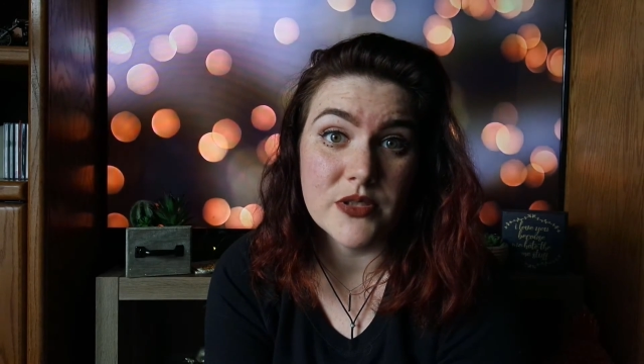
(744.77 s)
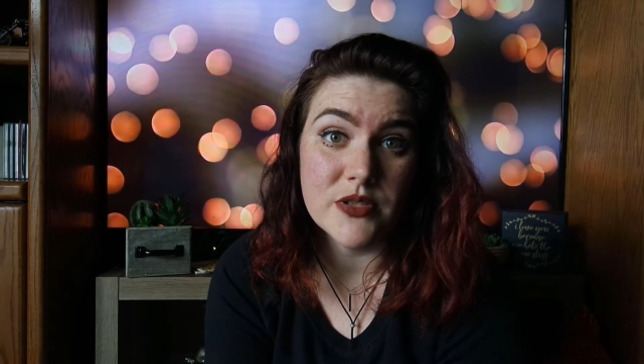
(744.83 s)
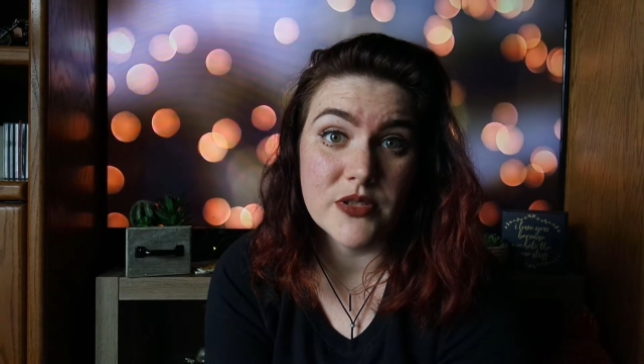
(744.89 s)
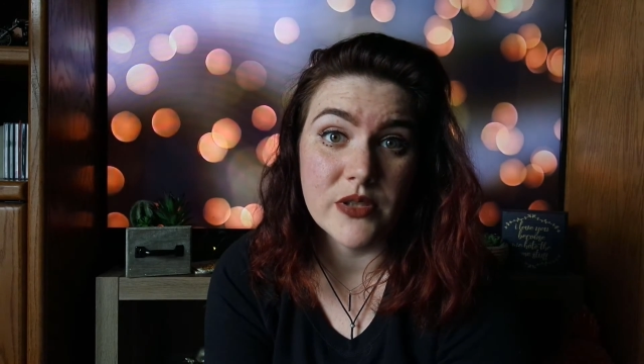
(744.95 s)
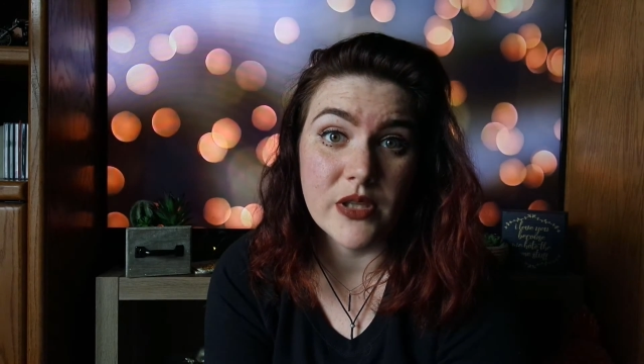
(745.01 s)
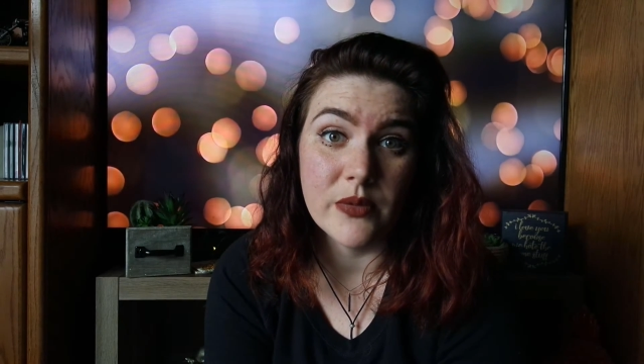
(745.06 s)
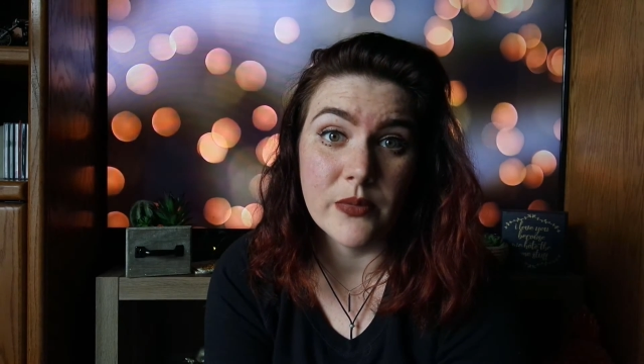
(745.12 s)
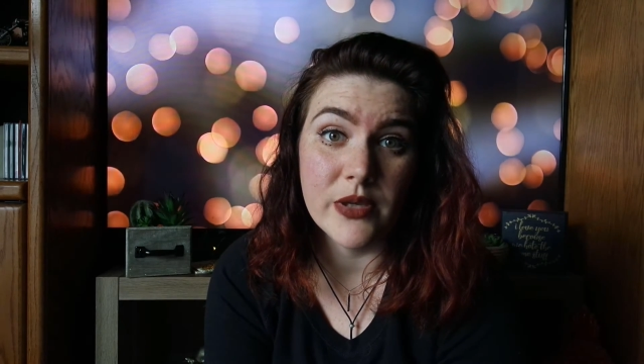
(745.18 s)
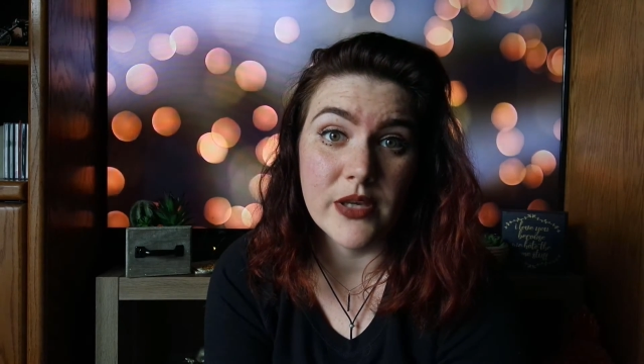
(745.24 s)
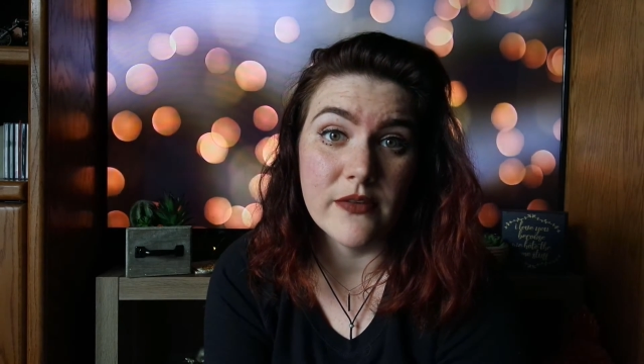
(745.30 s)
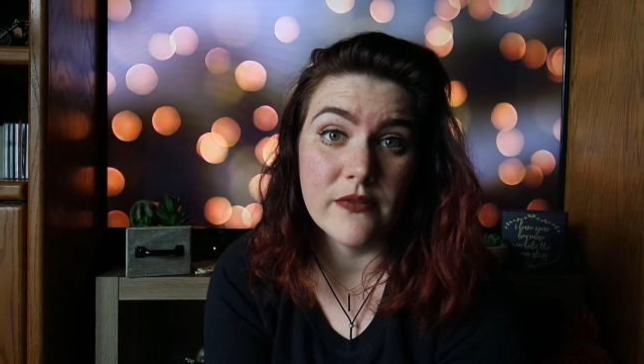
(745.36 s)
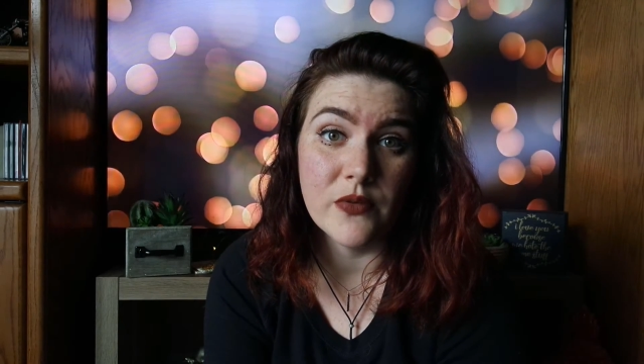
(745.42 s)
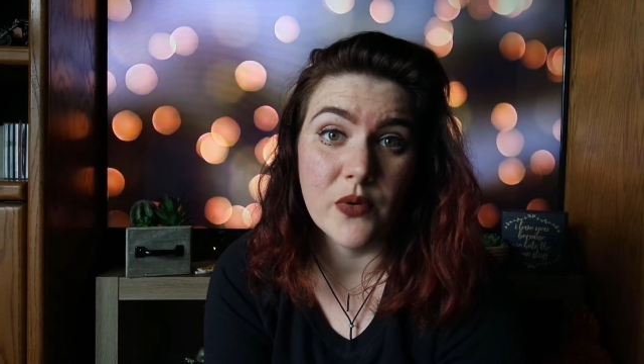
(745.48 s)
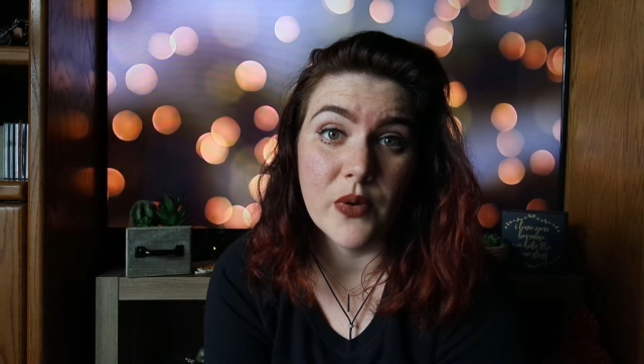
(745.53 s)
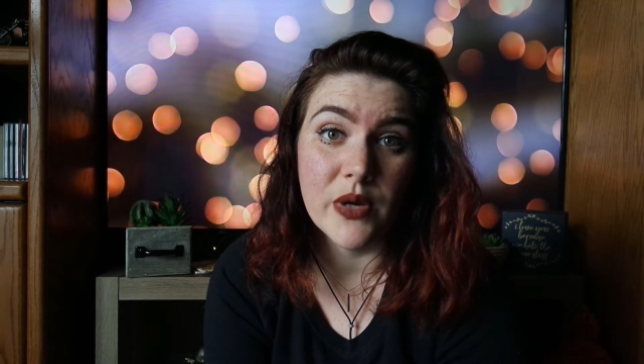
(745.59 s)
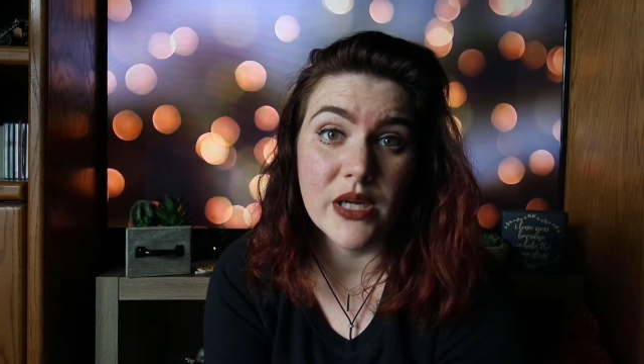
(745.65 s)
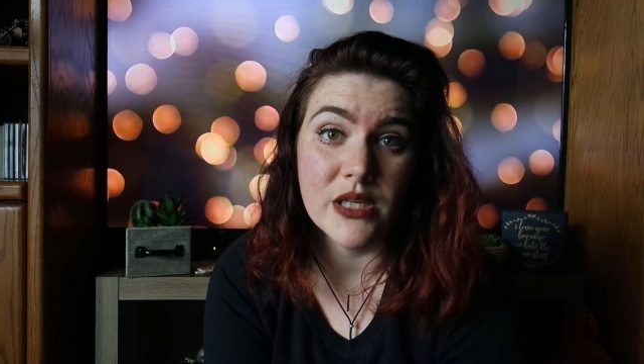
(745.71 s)
so that we
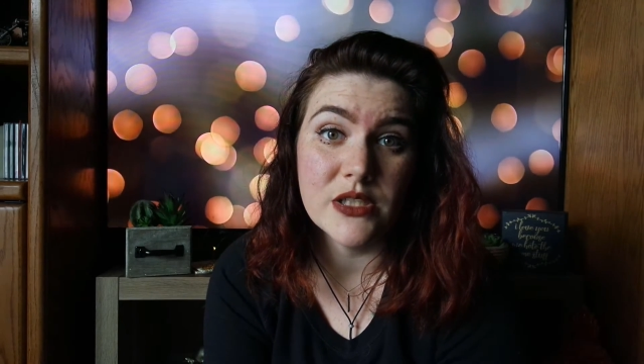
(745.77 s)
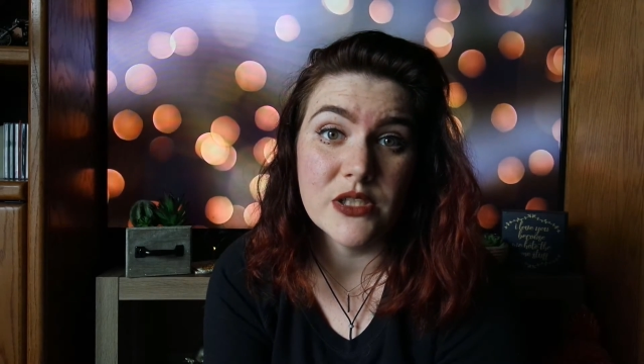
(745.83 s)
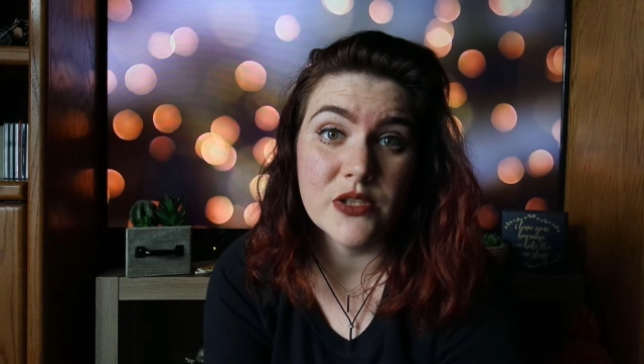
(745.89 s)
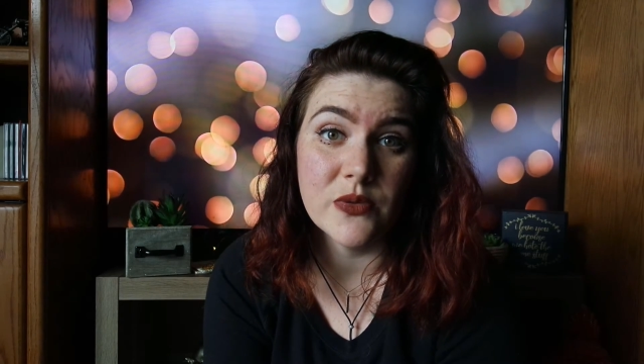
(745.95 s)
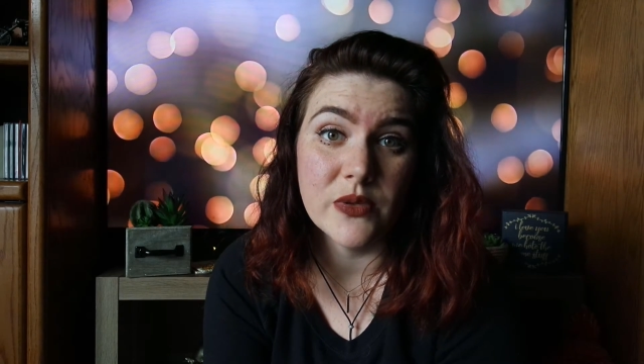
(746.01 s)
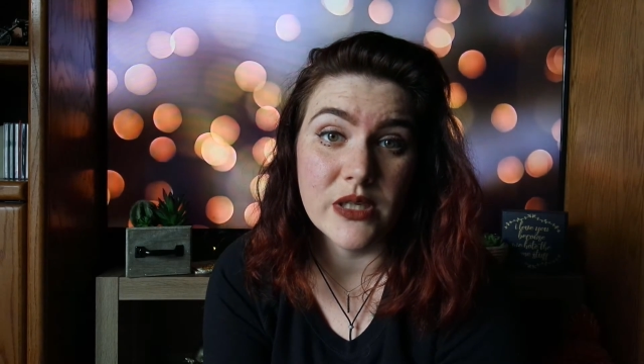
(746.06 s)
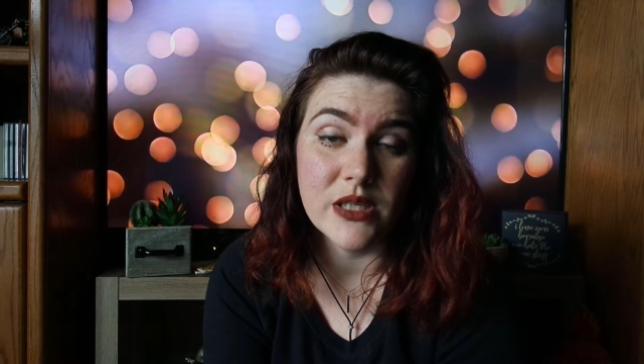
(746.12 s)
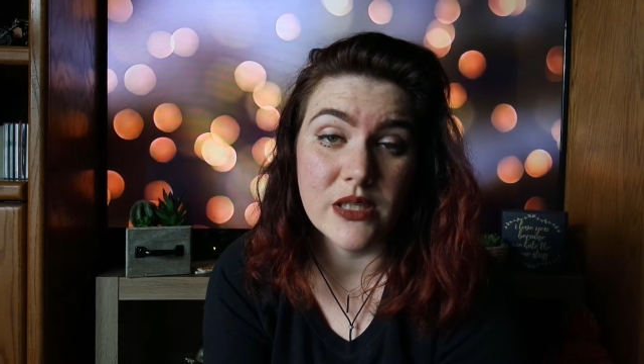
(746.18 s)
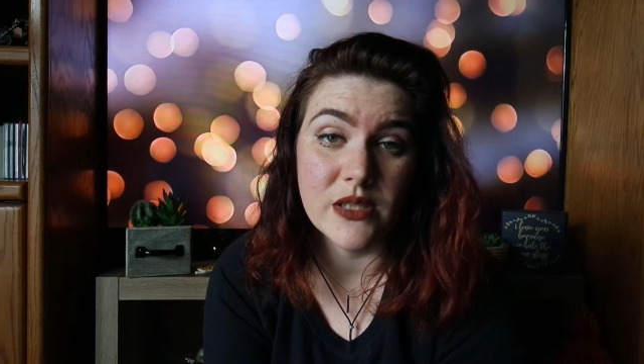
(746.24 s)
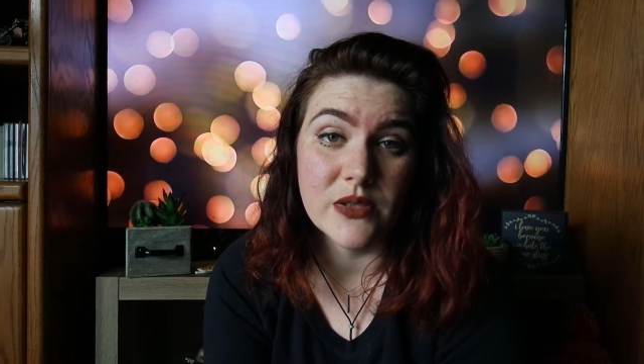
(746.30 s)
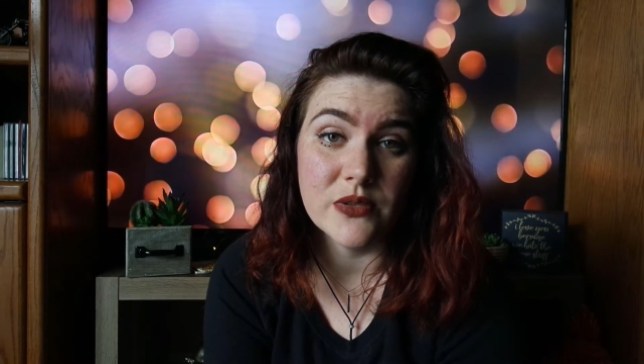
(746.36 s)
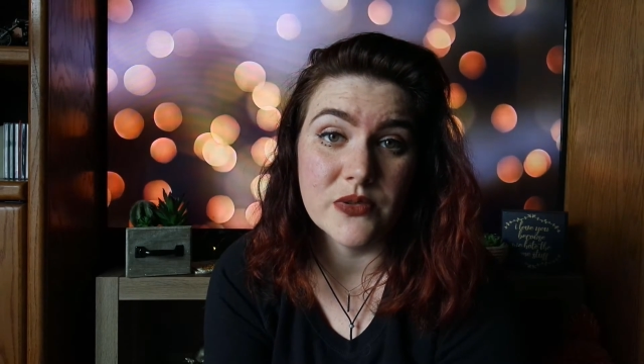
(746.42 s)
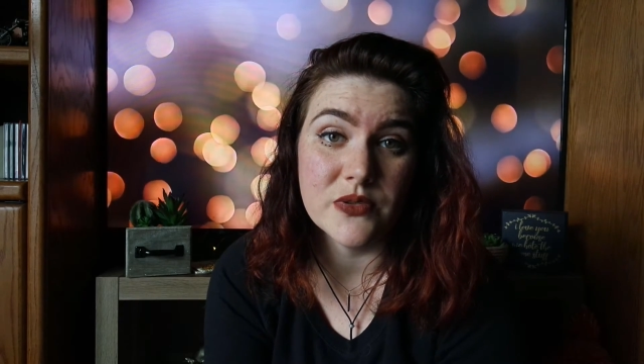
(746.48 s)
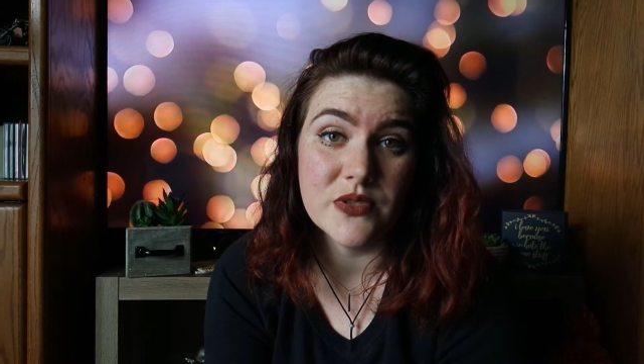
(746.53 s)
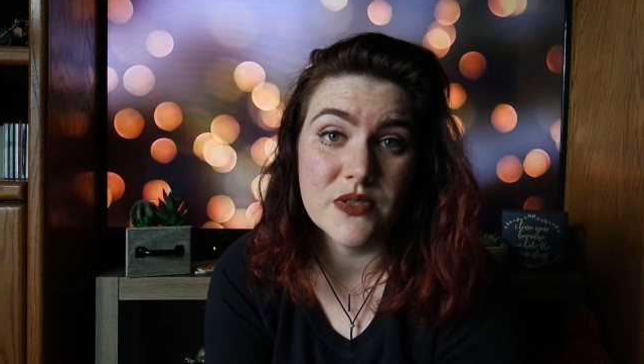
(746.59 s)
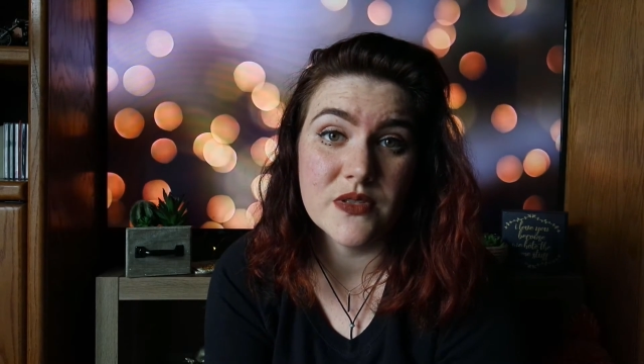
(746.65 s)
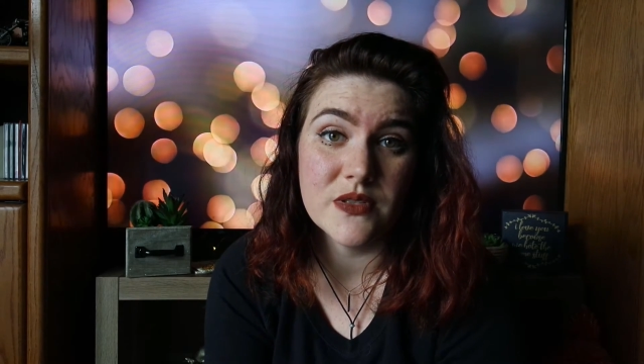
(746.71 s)
avoid doing
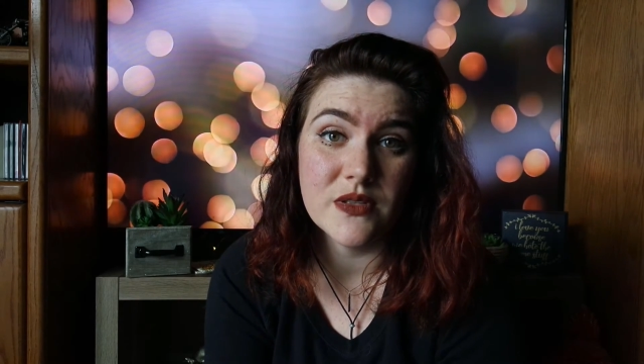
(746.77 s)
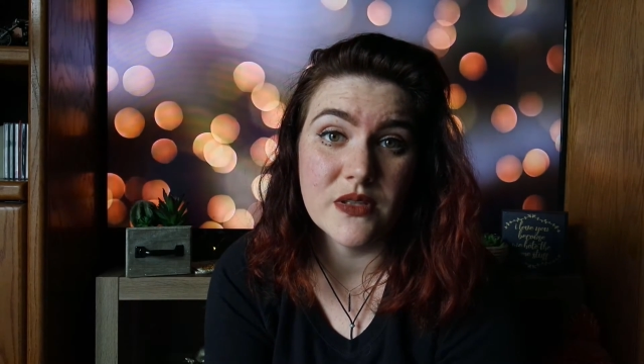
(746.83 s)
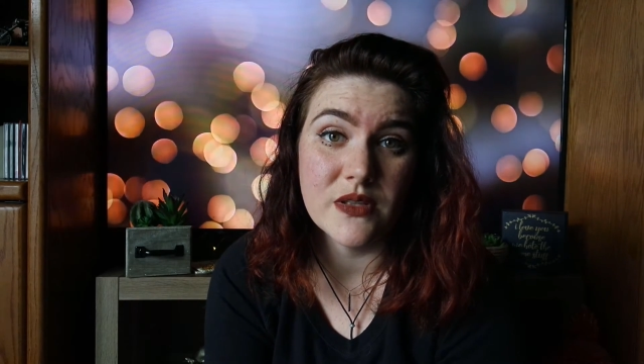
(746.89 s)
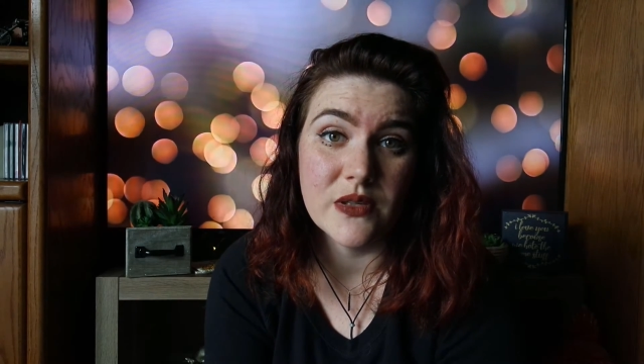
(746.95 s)
those